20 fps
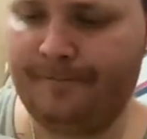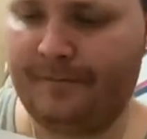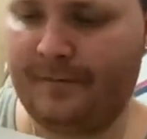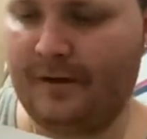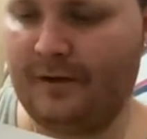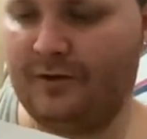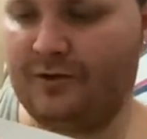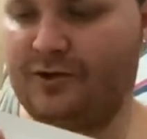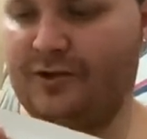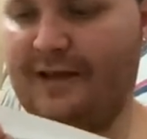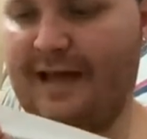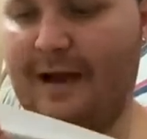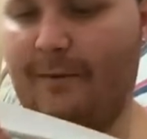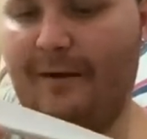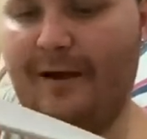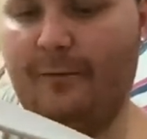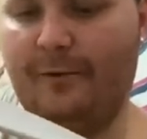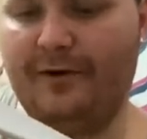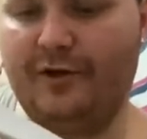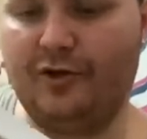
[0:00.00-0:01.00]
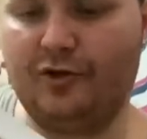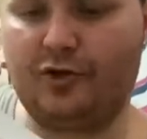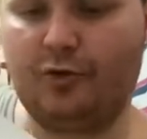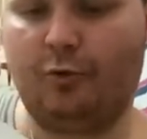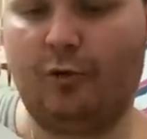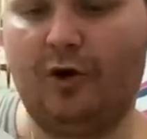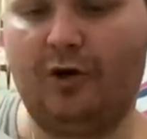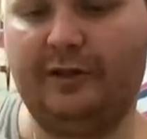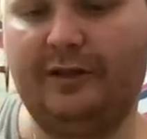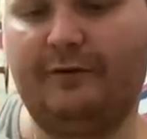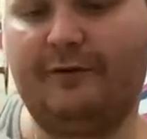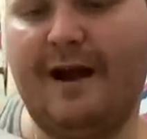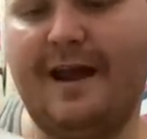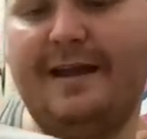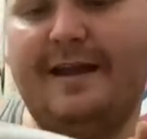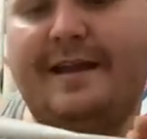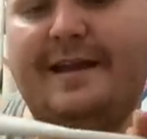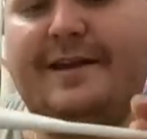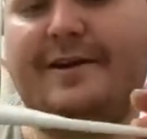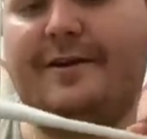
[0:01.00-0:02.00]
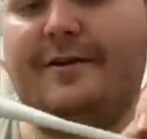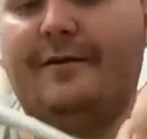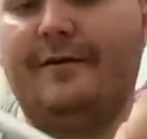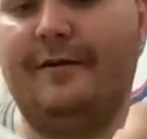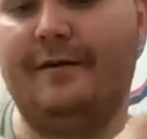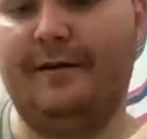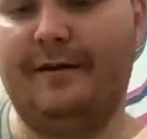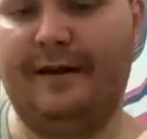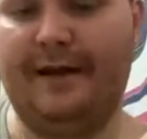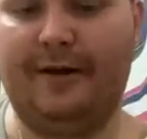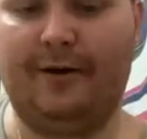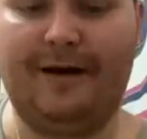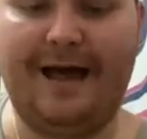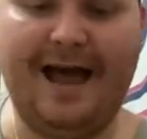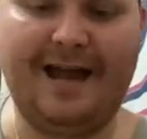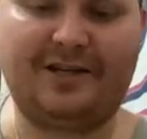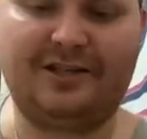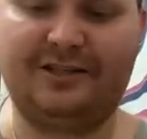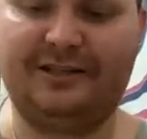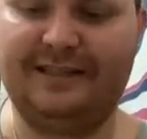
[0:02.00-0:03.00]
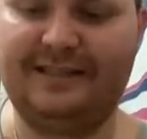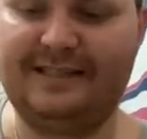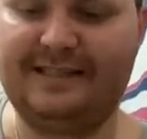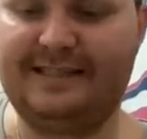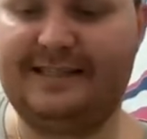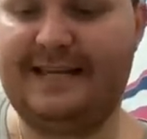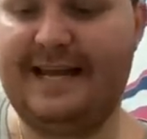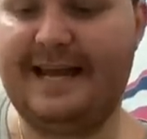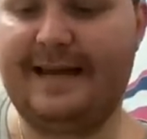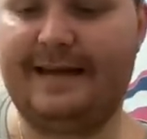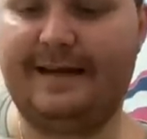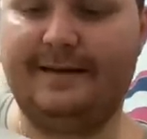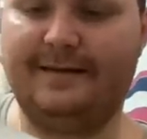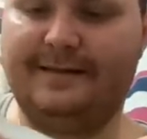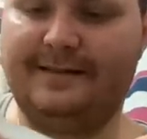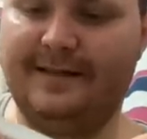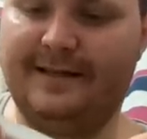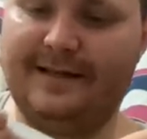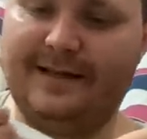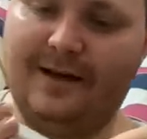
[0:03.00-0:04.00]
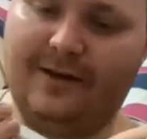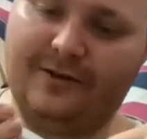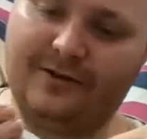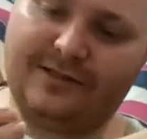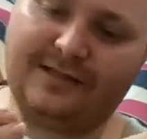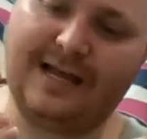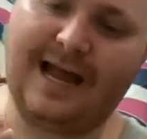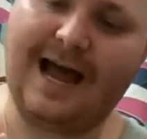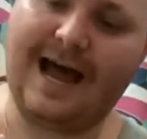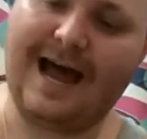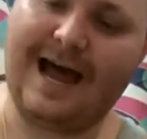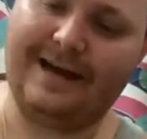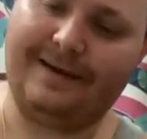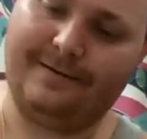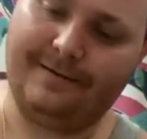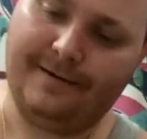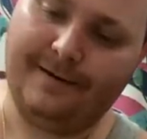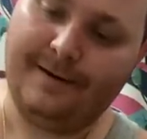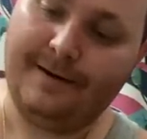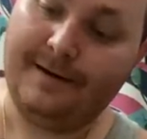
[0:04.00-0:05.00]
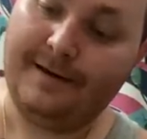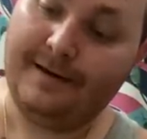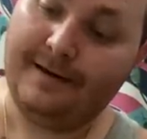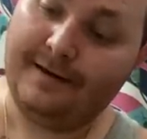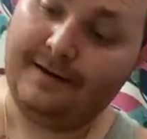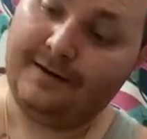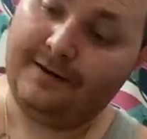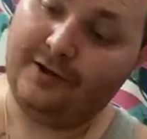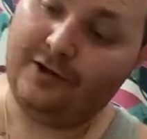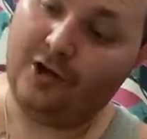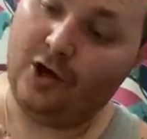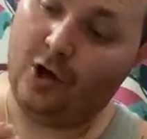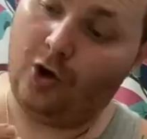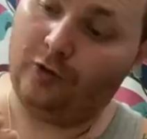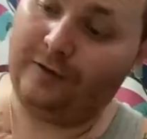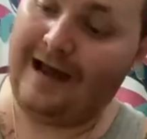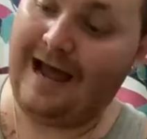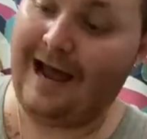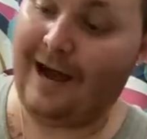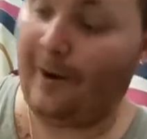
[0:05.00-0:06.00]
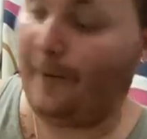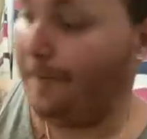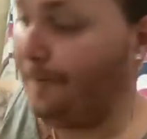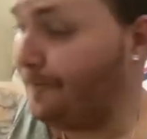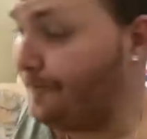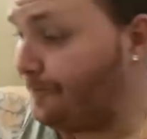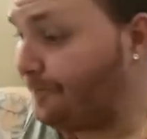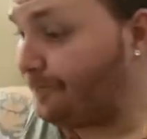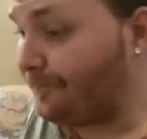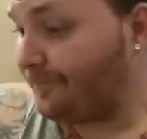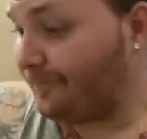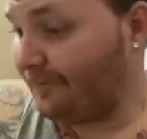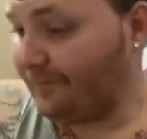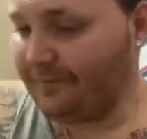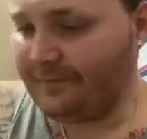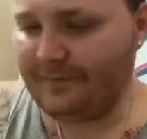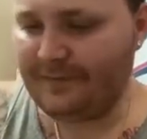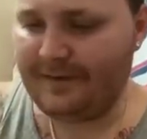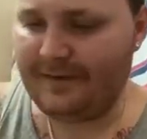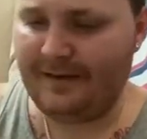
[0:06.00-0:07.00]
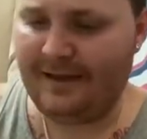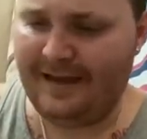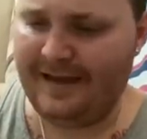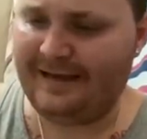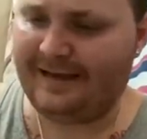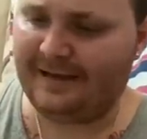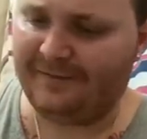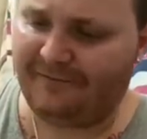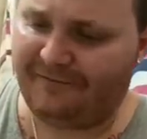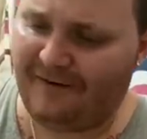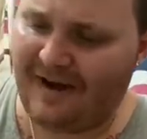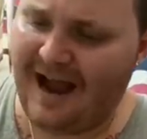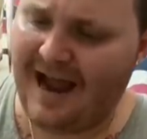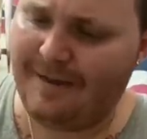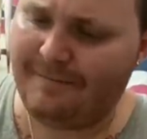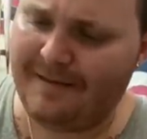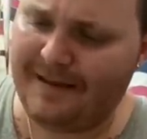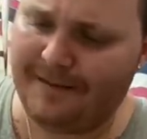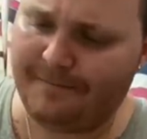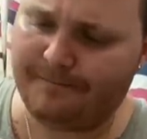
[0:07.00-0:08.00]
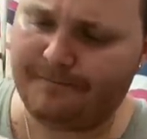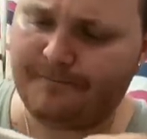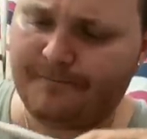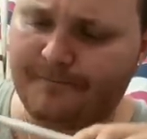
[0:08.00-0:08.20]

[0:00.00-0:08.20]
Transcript: So that way when you twirl it right here, it'll actually stick to the other side. You know, now, in confinement,